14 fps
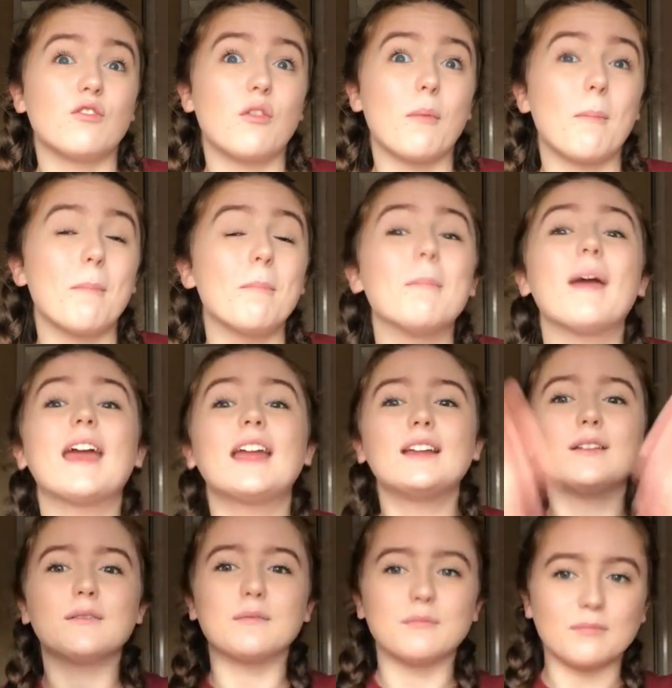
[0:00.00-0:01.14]
the
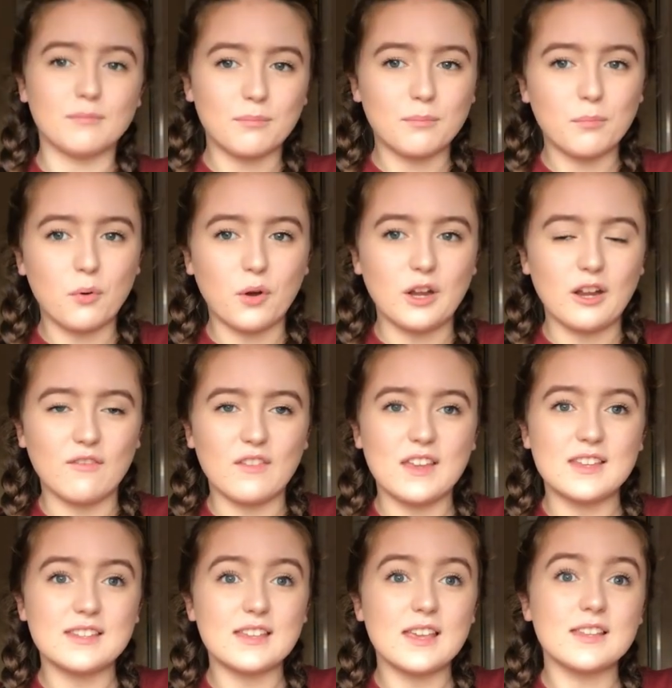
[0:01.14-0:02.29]
main point of
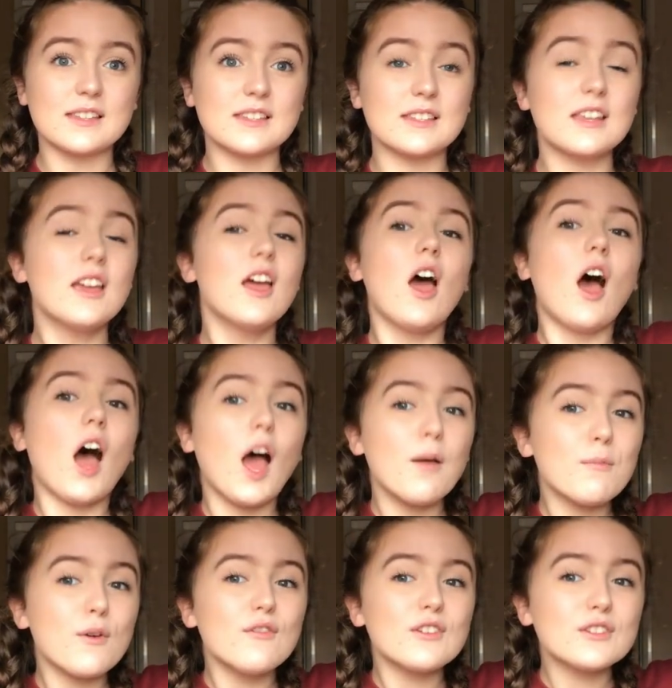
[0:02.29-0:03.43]
this is I'm
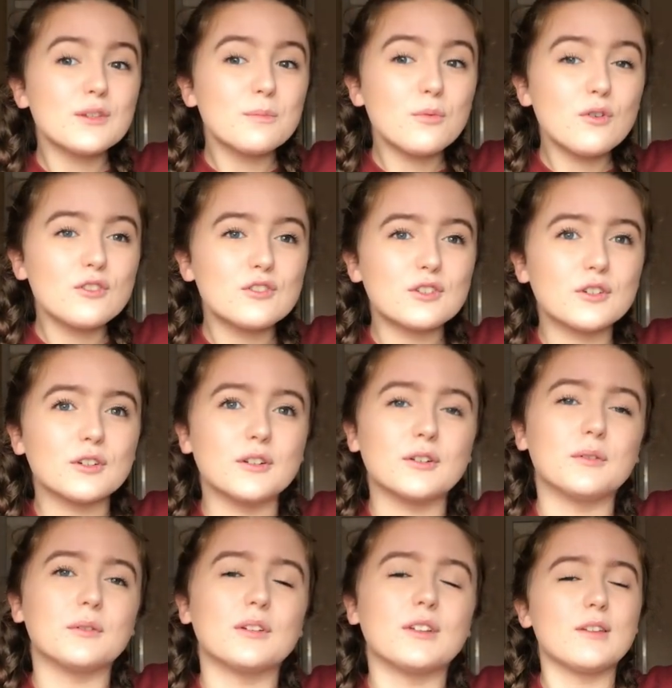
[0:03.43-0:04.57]
moving to Portugal.
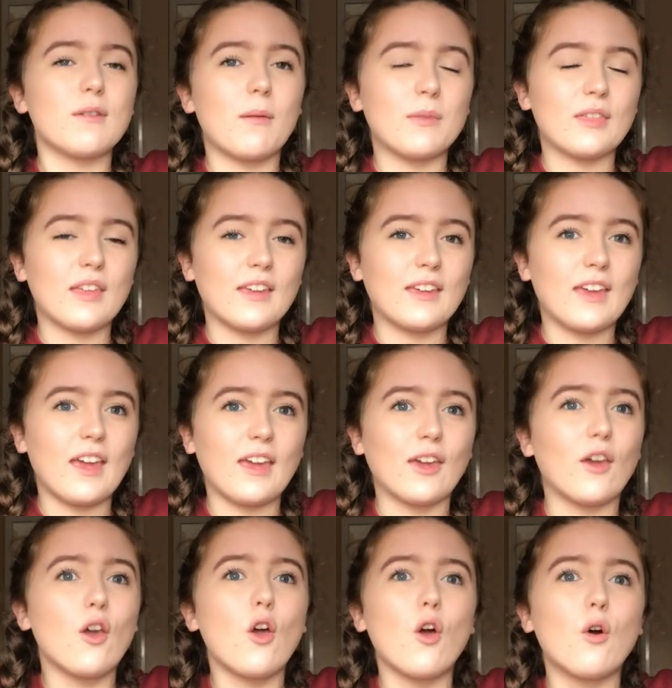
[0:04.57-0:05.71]
You might be thinking,
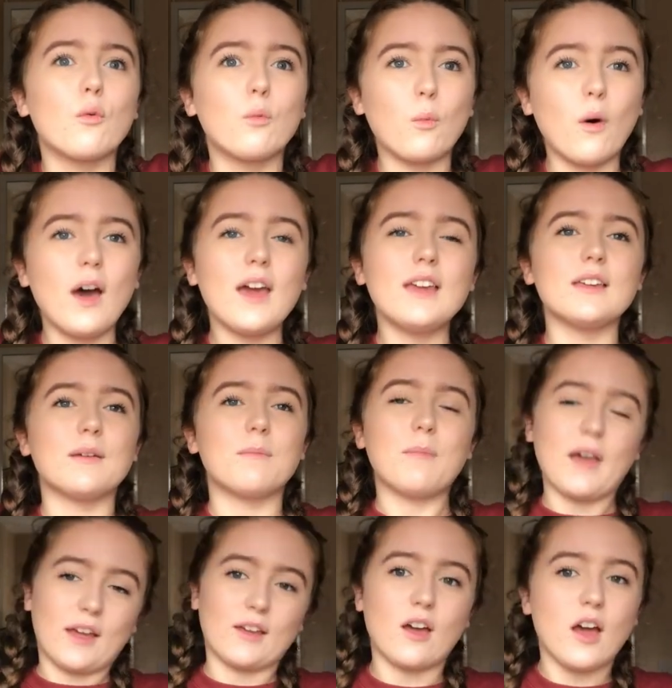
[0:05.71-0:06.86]
why,
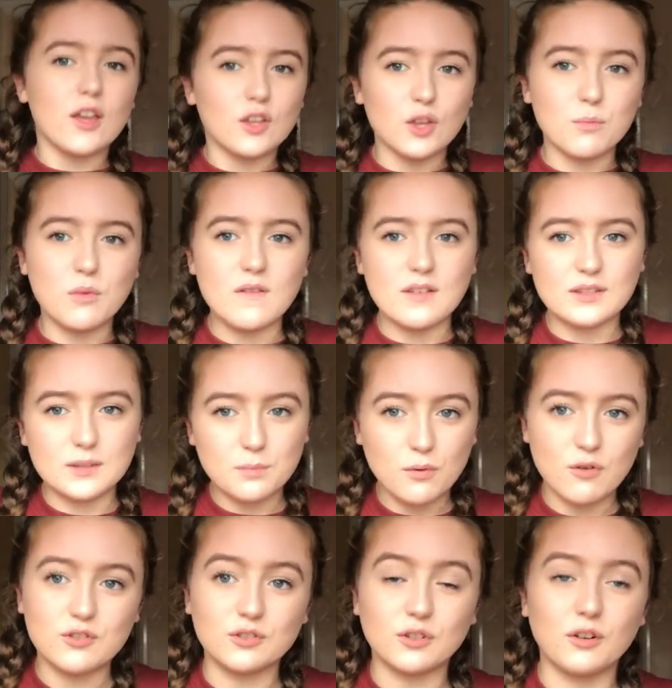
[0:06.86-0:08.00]
Becca, are you moving to
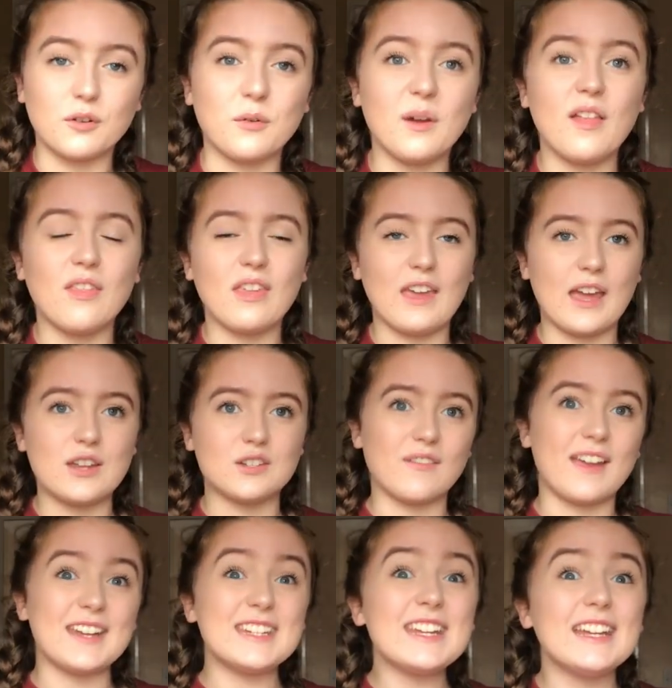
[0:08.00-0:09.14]
Portugal at the age of
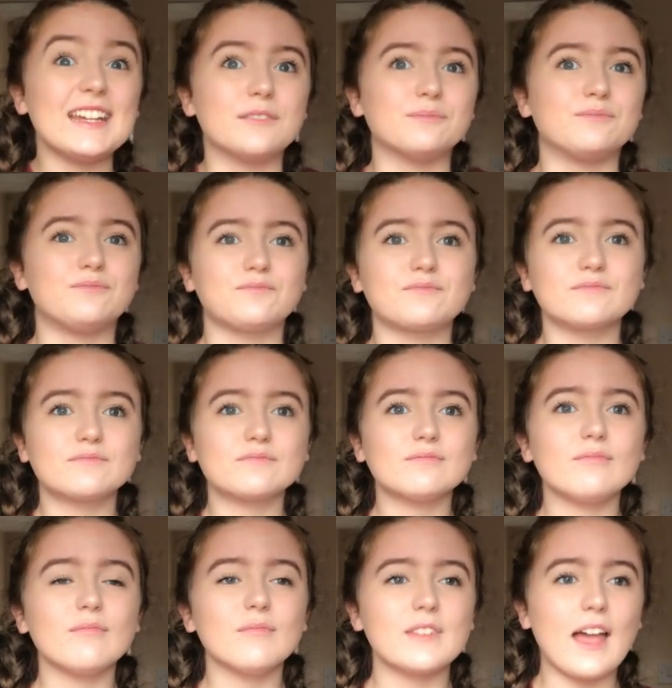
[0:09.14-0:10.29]
18?
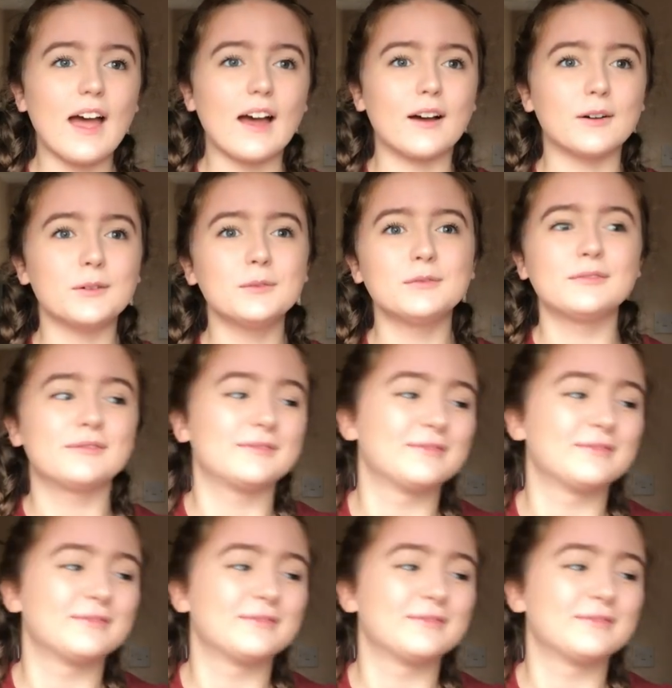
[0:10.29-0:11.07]
Now,